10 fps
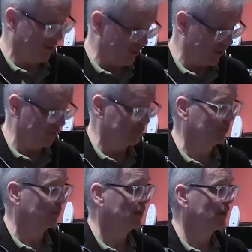
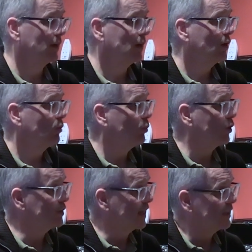earth
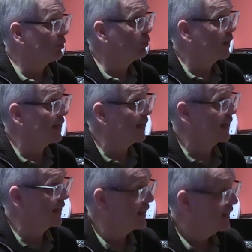would in a
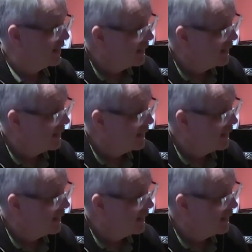way